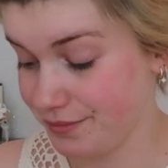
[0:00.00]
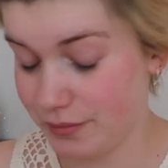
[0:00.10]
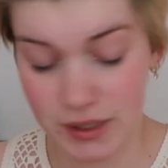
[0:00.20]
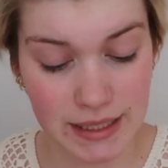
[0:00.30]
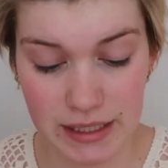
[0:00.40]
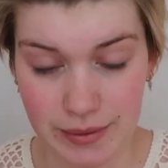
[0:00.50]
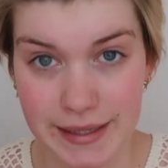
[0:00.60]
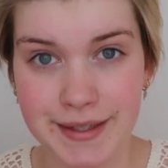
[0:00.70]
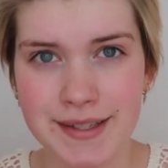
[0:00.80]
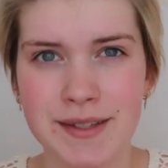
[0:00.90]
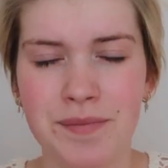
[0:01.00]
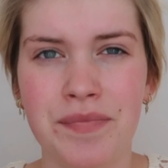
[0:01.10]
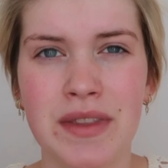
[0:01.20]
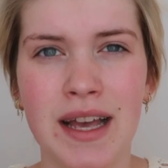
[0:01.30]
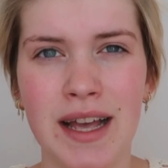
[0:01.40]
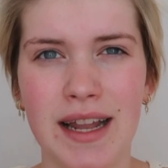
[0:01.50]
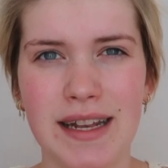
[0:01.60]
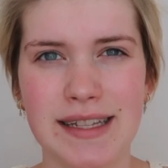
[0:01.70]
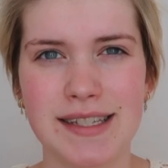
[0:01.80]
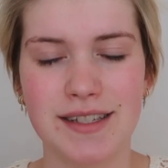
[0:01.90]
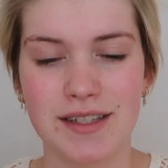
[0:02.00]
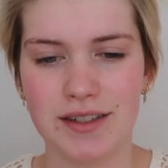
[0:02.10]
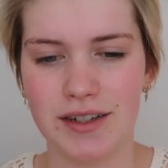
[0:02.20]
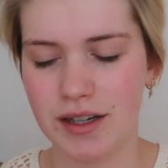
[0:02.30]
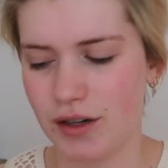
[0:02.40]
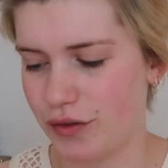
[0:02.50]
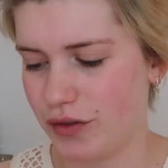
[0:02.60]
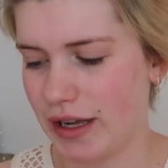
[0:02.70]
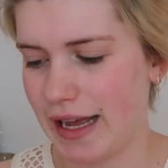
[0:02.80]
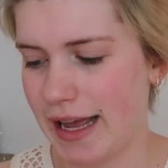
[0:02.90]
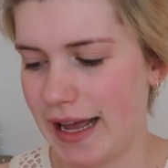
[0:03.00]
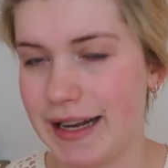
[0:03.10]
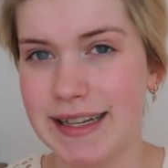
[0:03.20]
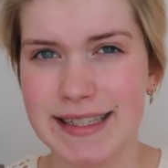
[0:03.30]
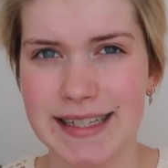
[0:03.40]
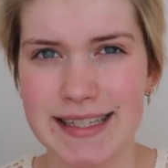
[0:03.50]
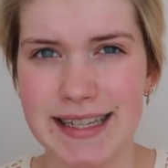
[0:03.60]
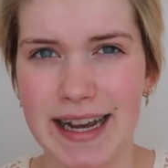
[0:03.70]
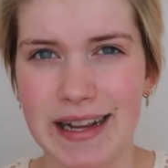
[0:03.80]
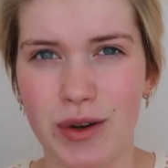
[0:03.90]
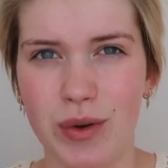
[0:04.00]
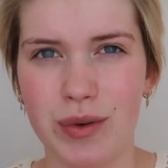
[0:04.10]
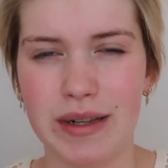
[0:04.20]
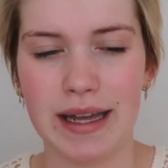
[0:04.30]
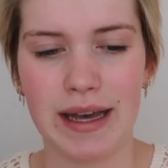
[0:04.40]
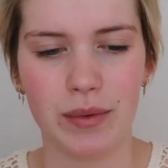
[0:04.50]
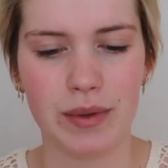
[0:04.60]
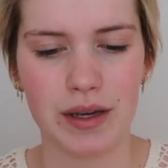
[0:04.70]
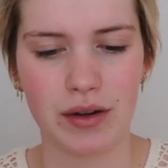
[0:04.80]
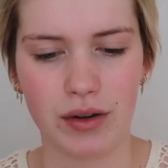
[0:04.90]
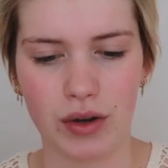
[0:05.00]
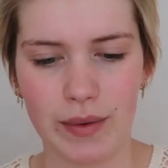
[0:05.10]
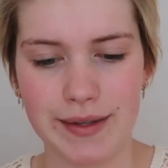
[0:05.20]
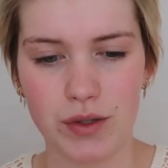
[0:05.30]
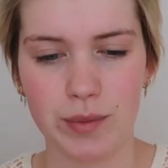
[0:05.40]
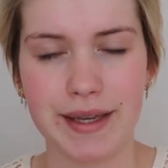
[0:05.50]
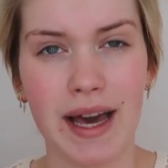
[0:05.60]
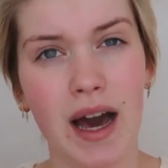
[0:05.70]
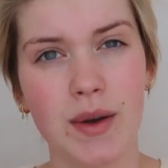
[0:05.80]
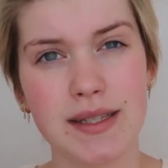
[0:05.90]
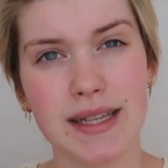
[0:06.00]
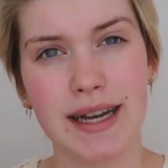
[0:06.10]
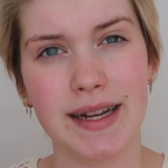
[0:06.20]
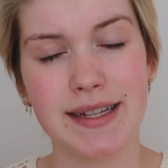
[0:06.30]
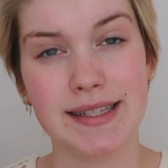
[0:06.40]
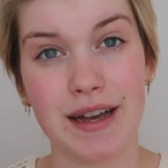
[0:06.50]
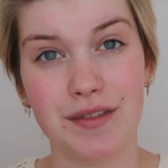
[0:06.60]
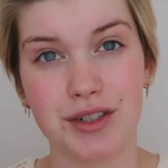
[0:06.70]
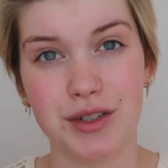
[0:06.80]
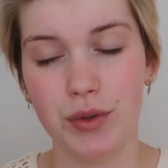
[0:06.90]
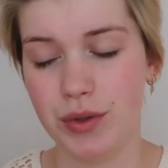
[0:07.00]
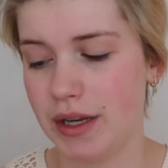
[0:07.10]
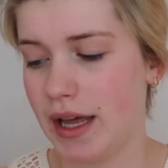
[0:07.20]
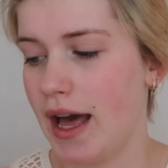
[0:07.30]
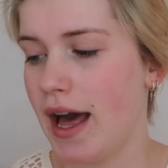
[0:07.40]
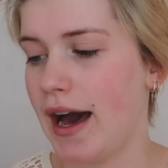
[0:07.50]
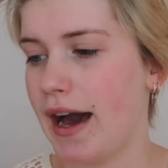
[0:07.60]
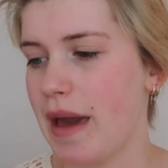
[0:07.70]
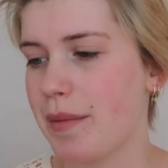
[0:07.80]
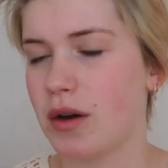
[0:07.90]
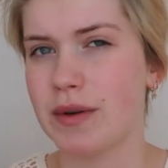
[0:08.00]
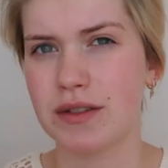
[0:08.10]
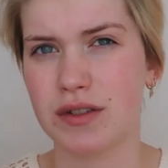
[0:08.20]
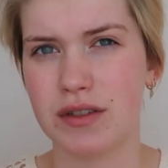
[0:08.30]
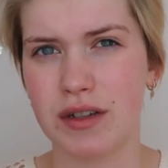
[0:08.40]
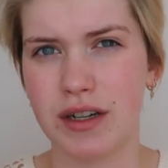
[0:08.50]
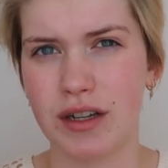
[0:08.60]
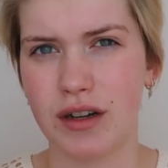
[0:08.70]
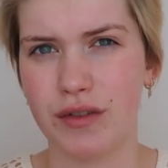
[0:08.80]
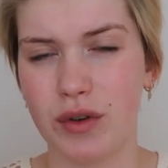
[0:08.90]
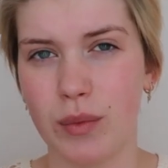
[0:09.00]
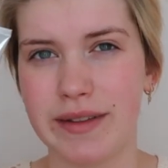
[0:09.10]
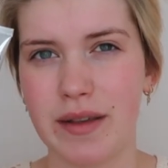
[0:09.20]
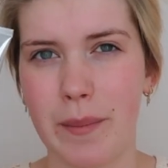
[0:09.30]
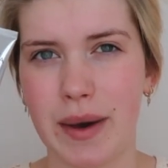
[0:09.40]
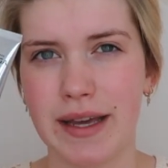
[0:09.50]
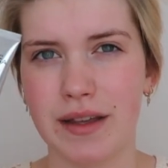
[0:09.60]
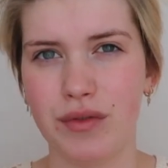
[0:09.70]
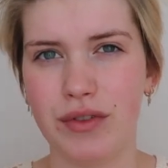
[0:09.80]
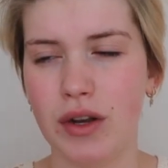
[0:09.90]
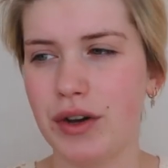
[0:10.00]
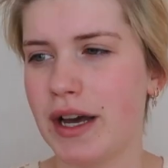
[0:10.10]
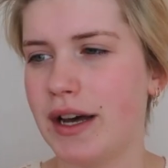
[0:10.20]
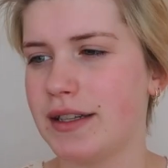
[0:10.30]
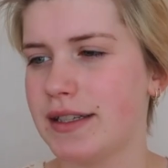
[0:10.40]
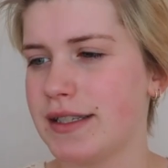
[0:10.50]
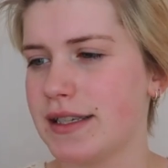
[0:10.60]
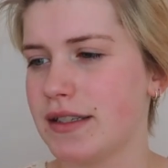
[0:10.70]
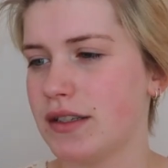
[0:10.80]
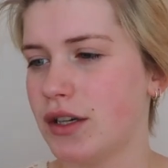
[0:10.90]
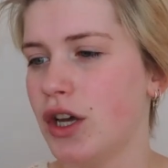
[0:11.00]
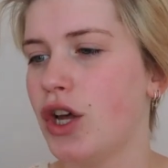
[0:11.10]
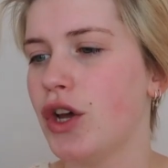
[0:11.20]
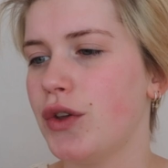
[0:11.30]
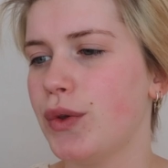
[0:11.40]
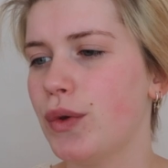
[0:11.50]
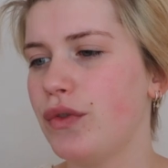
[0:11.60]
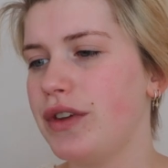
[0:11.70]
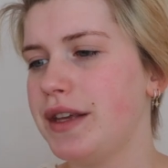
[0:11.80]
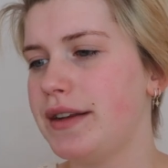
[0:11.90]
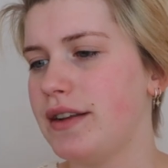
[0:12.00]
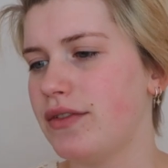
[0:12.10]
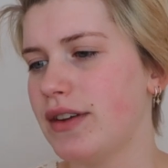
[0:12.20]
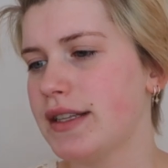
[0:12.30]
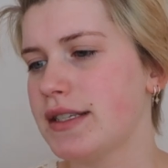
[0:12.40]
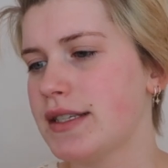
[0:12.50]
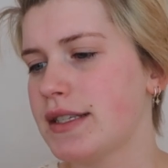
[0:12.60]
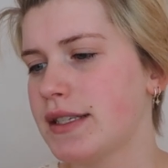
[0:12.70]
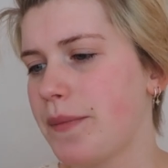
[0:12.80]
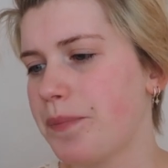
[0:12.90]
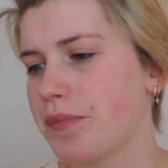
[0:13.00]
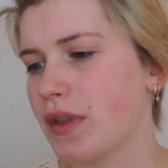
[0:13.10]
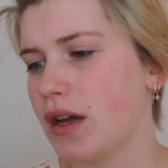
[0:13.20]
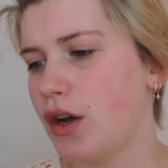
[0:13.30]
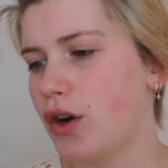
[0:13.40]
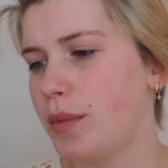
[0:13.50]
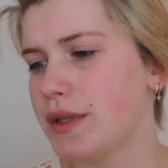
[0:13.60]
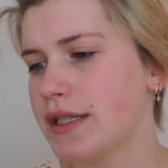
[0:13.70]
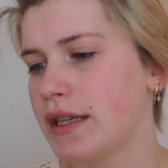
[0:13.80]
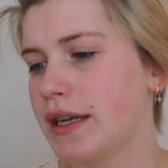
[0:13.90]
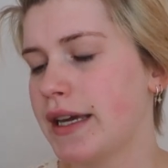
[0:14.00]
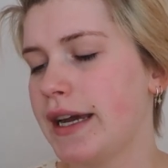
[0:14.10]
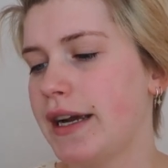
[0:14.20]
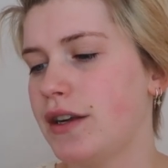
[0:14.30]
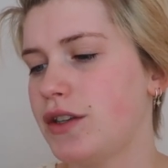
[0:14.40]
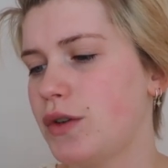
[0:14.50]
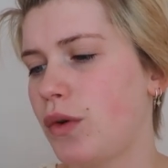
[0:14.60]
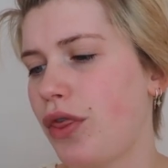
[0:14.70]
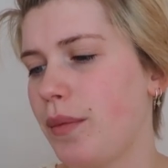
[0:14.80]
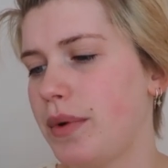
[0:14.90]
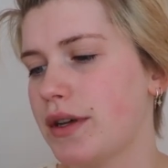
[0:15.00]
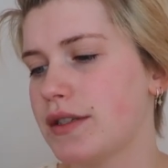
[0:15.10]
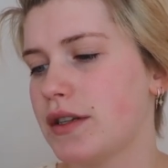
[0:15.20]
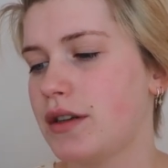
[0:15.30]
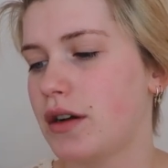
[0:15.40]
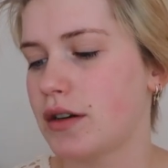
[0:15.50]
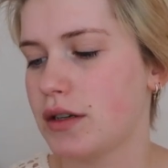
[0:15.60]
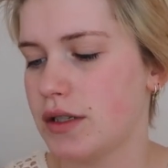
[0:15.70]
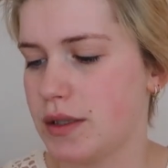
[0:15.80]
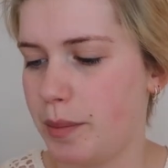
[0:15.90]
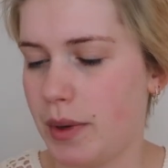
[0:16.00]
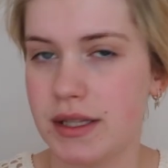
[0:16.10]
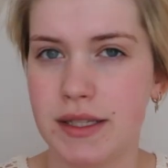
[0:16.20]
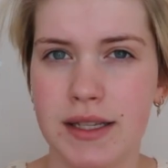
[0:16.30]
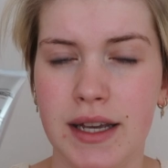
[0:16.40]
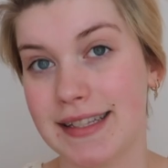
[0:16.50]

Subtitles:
But anyways, let's start off. And since I know that we are going to be outside this afternoon, I am going to start off with my Filorga. This is the UV Defense Urban Sun Care Youth Plus Dark Spots.